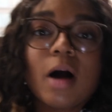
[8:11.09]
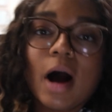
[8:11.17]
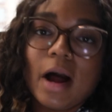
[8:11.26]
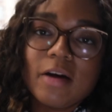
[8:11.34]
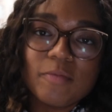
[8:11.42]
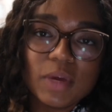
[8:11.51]

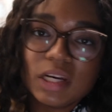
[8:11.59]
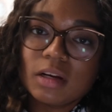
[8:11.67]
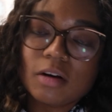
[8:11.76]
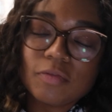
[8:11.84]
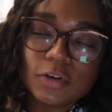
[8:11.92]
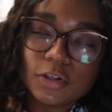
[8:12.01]
I have been
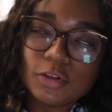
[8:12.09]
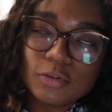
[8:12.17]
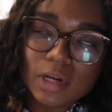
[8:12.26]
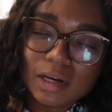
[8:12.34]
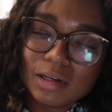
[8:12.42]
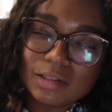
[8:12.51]
here for 2
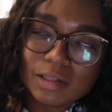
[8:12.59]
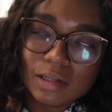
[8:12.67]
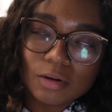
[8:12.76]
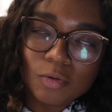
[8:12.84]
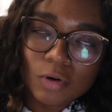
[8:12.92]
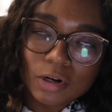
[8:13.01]
days
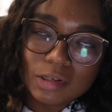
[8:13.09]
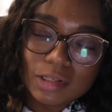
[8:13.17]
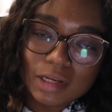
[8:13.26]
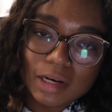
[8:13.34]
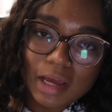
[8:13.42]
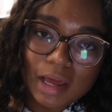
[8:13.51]
in
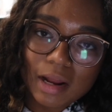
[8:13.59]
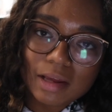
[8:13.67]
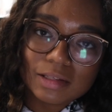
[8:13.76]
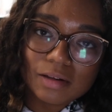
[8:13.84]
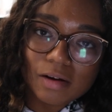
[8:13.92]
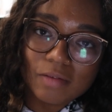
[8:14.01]
quarantine and I
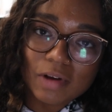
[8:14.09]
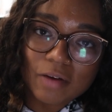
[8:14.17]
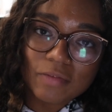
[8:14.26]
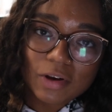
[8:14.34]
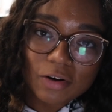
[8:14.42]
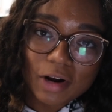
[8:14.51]
still have
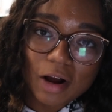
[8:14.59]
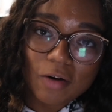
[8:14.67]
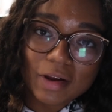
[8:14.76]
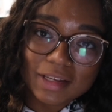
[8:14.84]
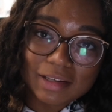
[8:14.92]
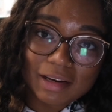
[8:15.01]
not figured
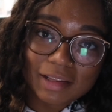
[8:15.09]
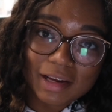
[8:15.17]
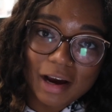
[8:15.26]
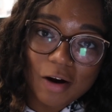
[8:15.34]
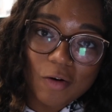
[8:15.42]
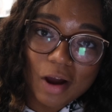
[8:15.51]
out exactly
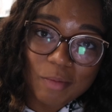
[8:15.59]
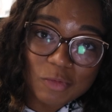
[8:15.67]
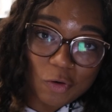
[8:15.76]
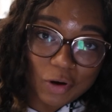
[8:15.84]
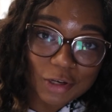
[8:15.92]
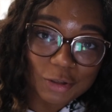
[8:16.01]
how I'm
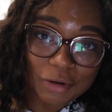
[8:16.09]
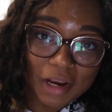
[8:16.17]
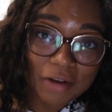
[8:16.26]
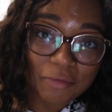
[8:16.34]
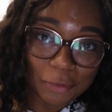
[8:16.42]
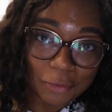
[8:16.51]
going to
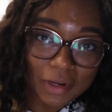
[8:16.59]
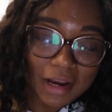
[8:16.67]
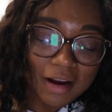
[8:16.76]
get food.